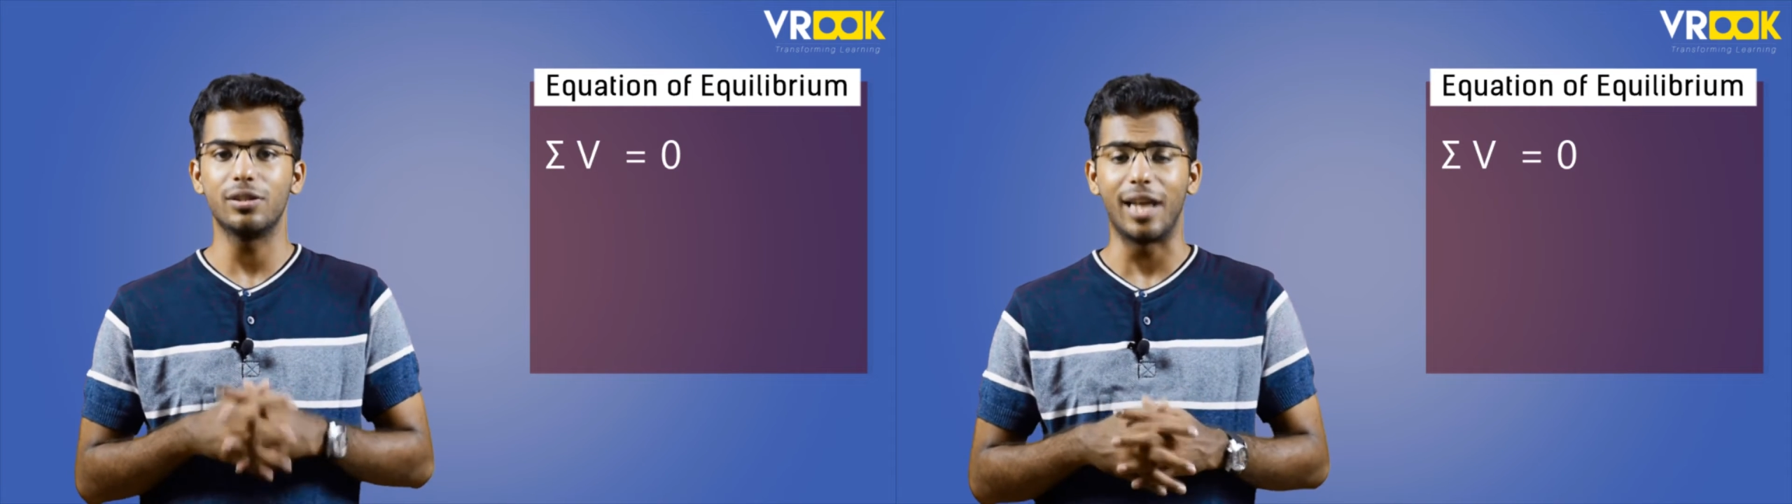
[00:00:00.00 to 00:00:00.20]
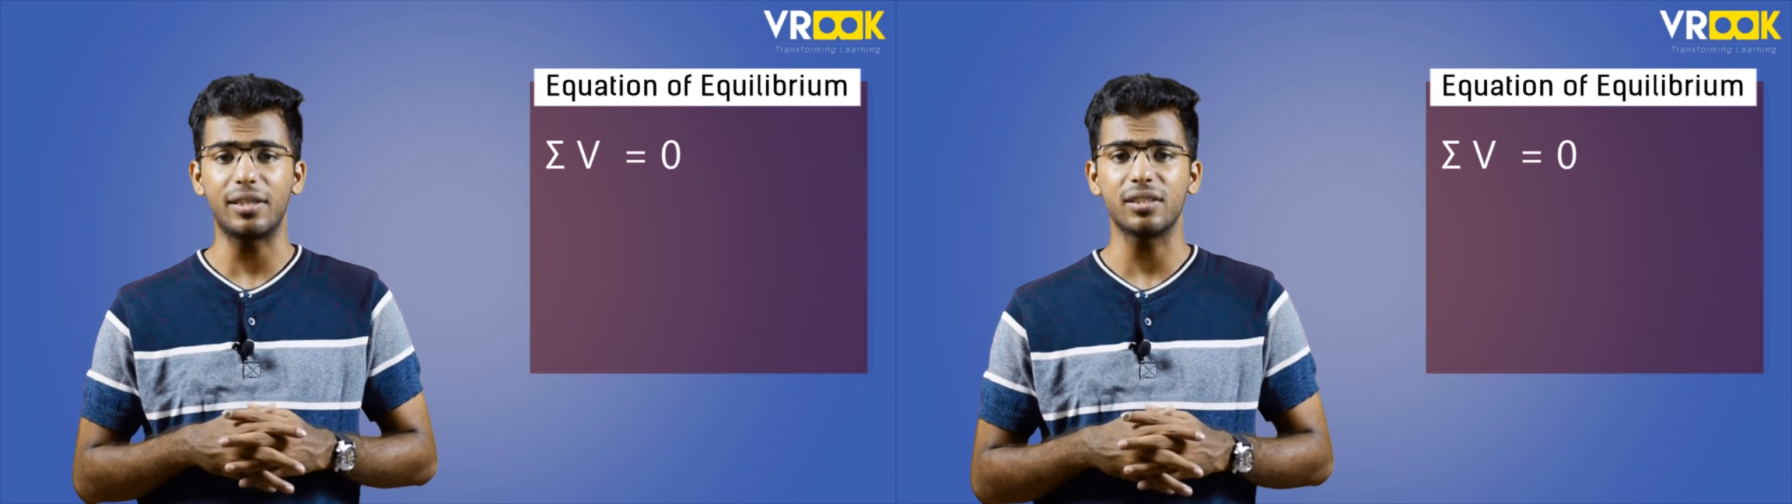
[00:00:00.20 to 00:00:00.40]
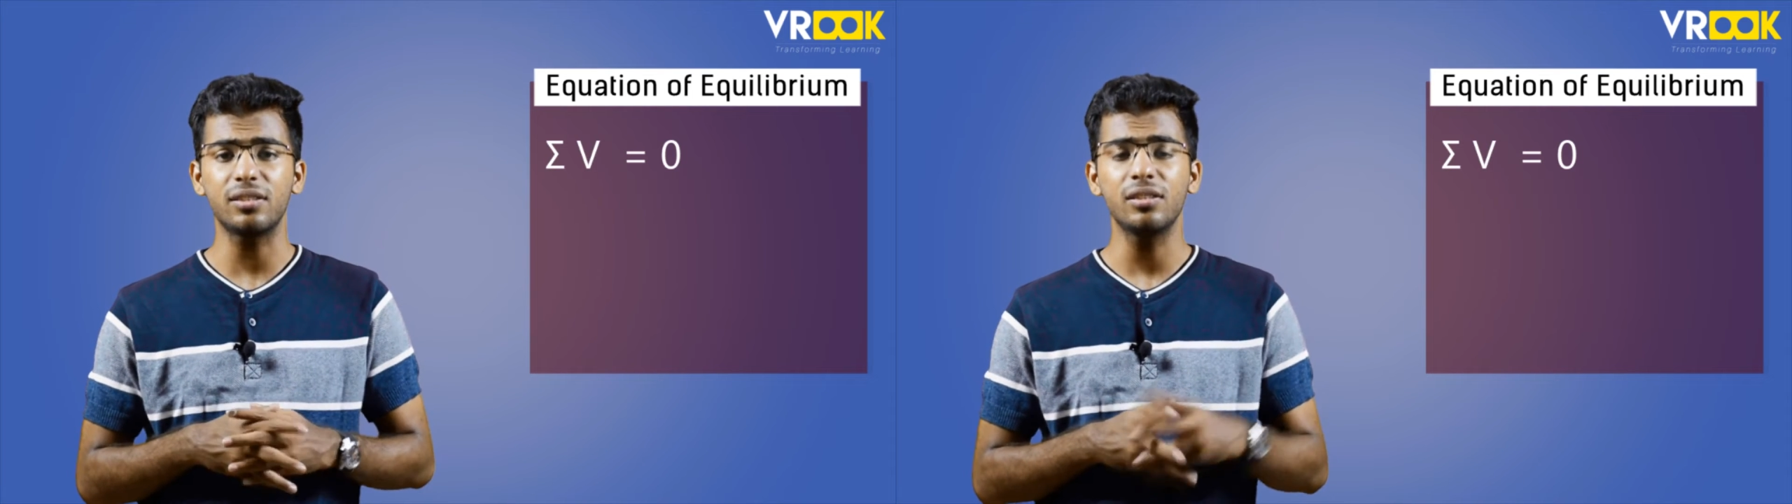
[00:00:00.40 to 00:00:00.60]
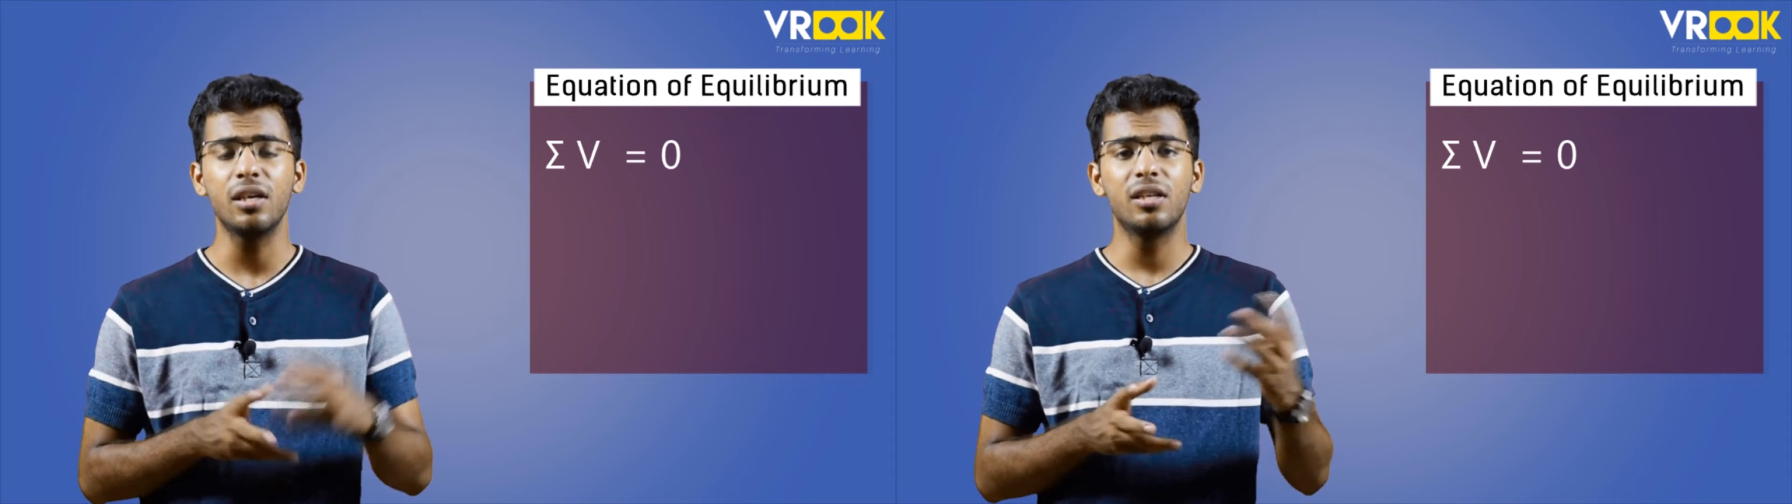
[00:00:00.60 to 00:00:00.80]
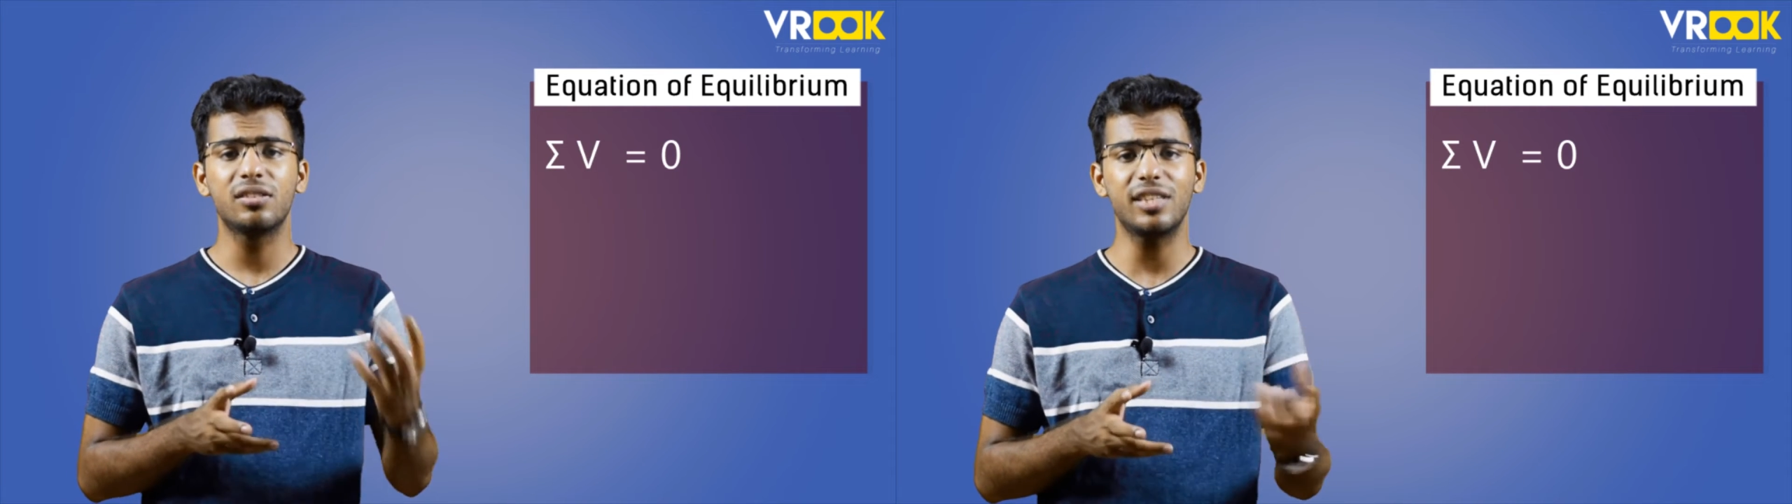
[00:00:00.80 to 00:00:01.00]
That
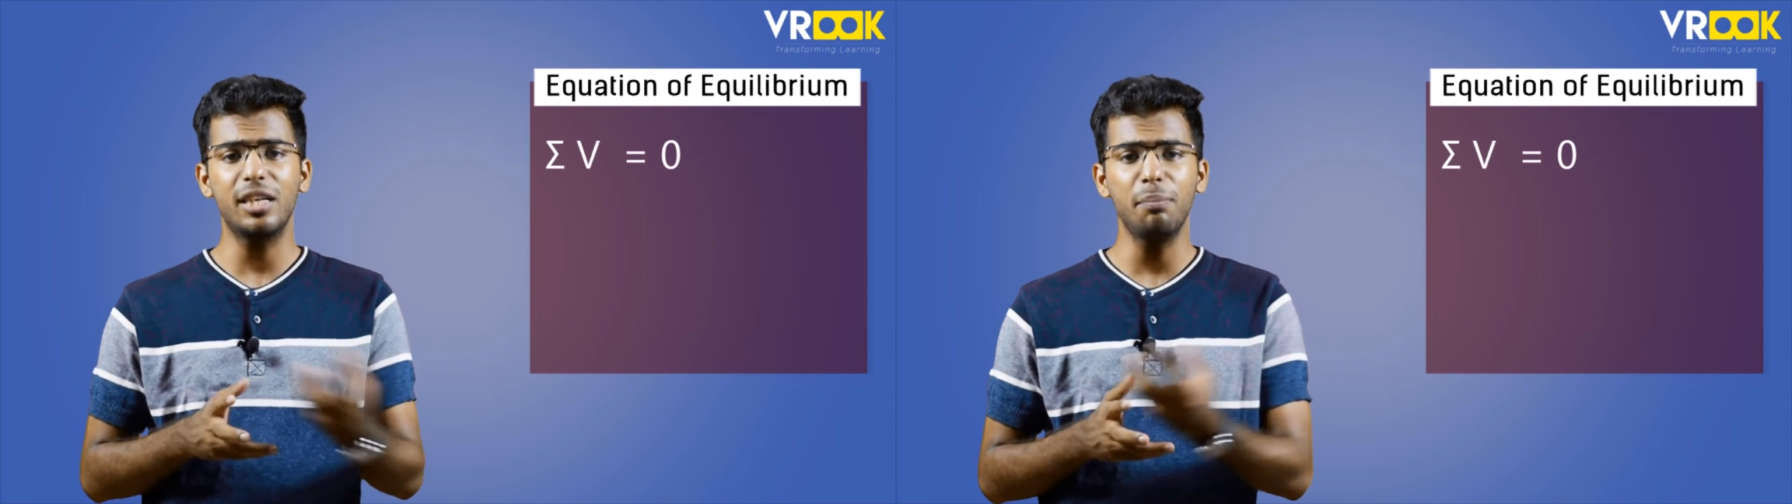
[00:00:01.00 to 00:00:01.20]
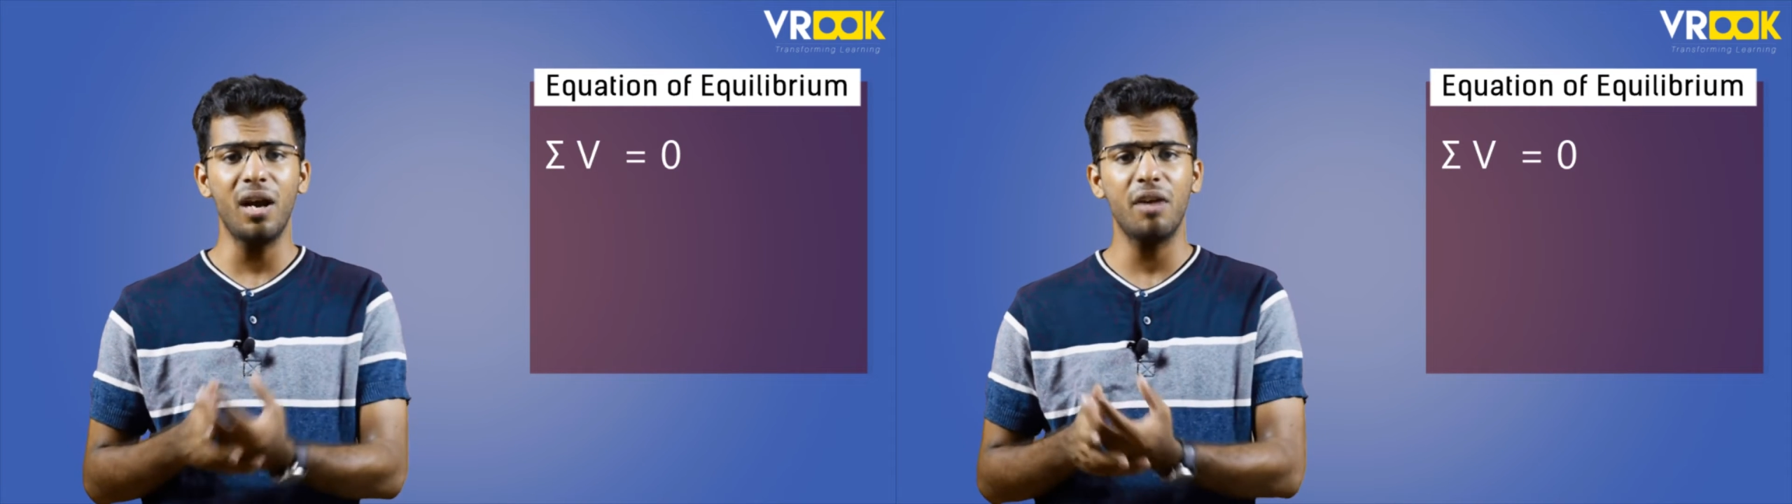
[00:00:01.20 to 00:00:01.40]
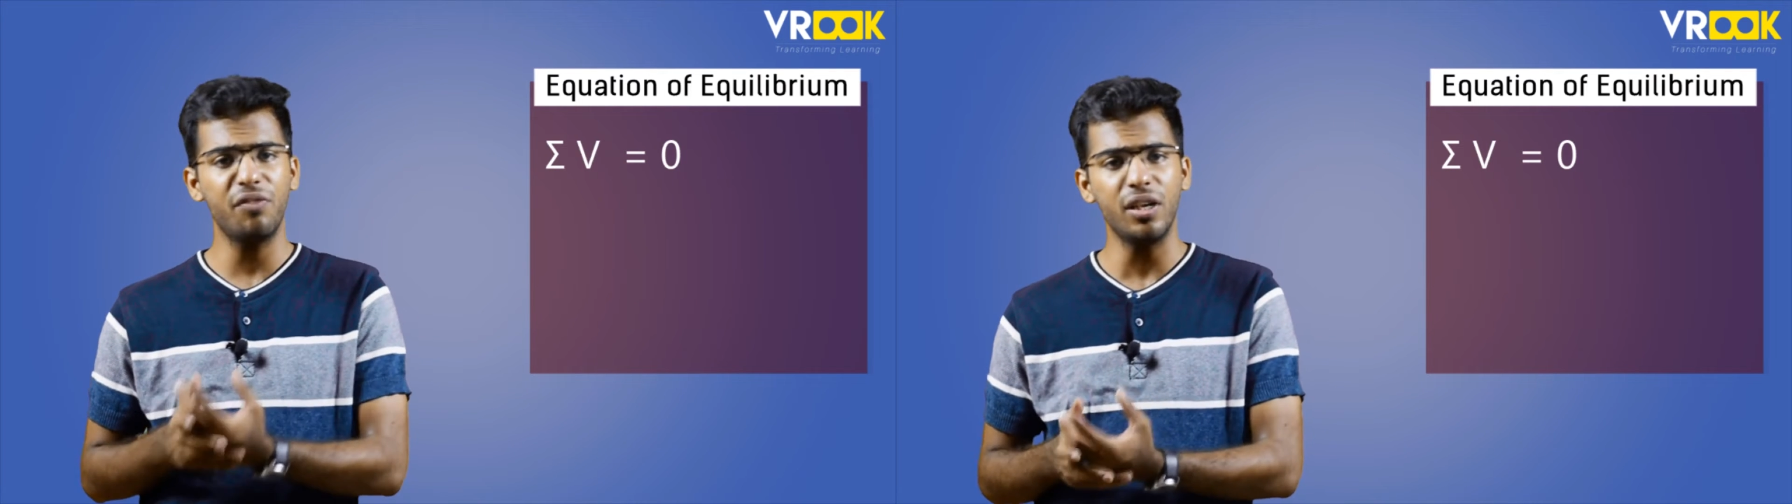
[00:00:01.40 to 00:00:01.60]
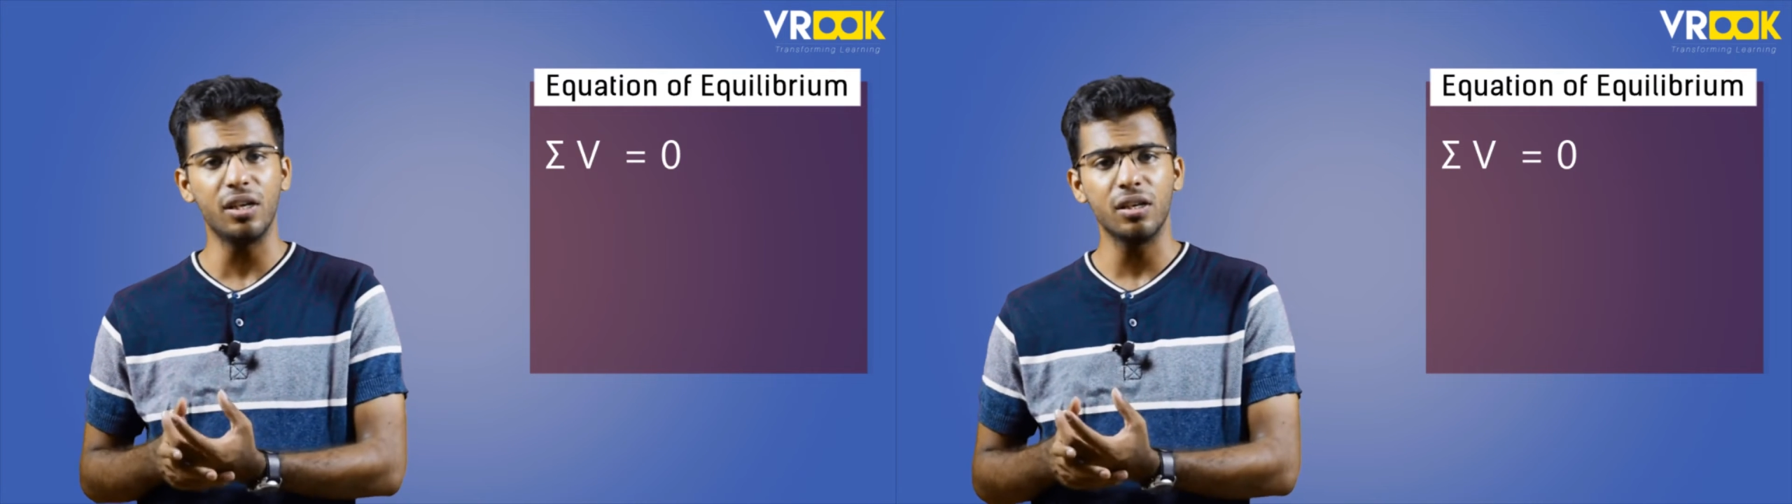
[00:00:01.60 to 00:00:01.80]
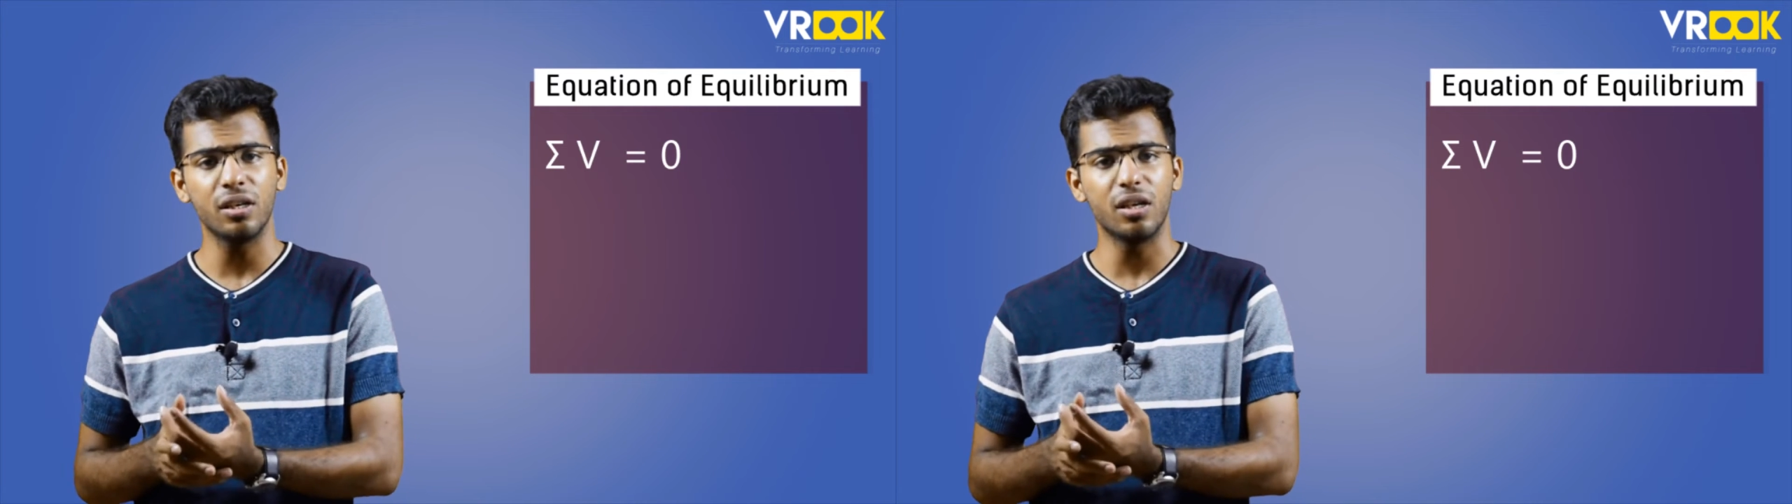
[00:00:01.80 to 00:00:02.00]
is sigma
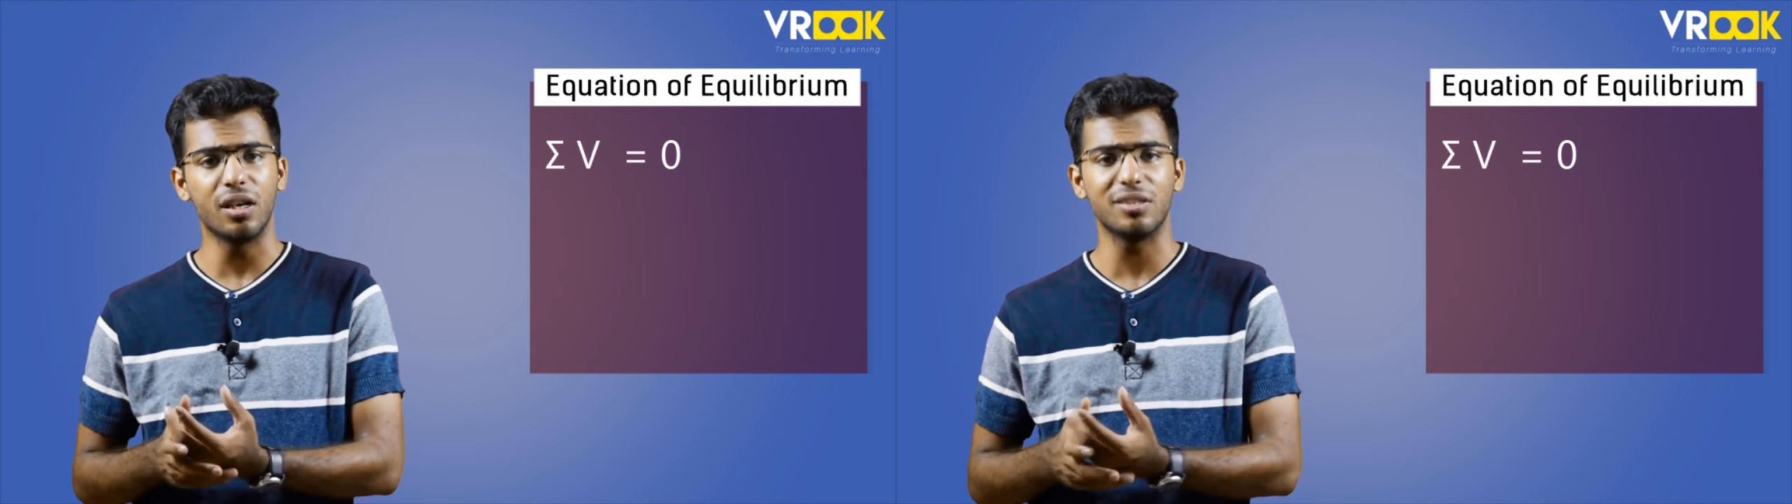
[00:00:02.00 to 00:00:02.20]
v